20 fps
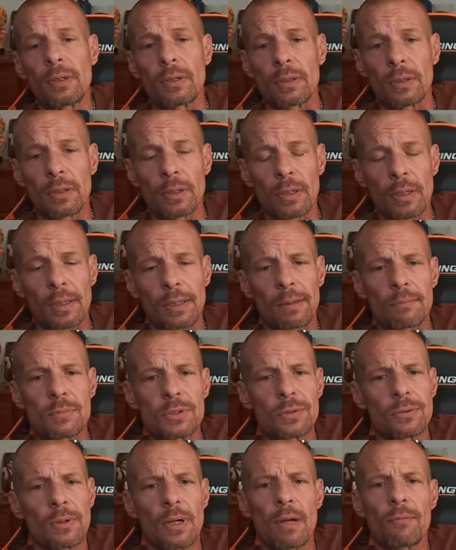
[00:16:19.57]
and I'm
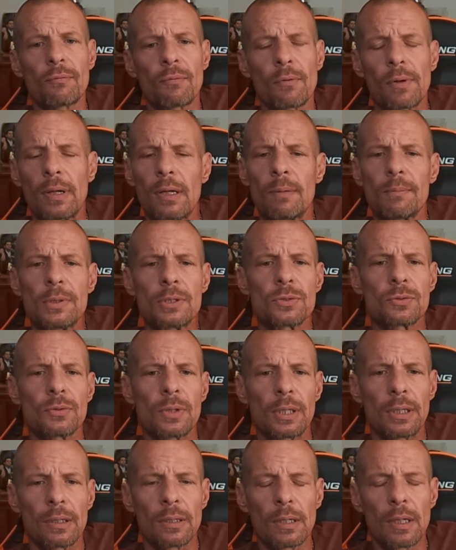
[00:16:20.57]
sure everywhere in
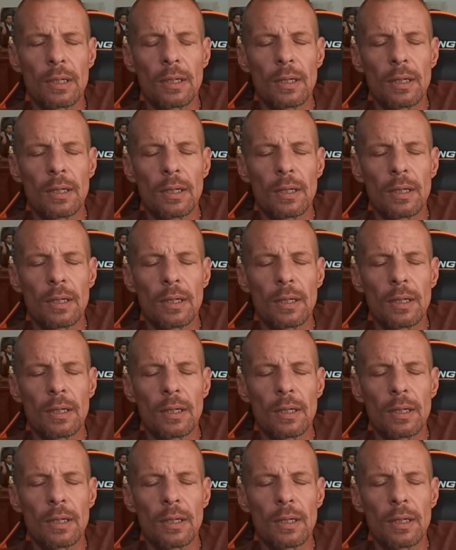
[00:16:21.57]
between.